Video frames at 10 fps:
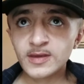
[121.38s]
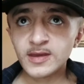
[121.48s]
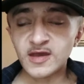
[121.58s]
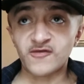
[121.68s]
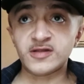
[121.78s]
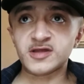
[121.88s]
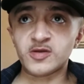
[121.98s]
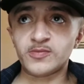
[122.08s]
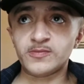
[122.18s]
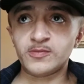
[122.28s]
if I said it
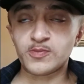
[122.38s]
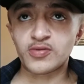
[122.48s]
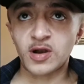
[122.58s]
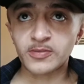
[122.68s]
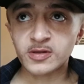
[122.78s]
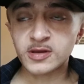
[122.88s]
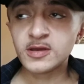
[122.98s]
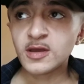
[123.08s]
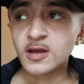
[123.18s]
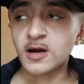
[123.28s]
properly,
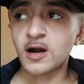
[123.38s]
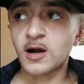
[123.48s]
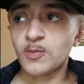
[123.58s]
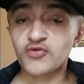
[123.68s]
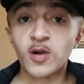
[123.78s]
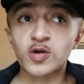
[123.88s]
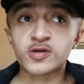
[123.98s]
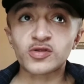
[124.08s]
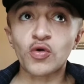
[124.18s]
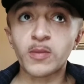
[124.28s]
throughout
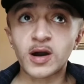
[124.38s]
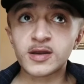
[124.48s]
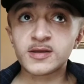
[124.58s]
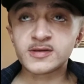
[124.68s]
his whole body,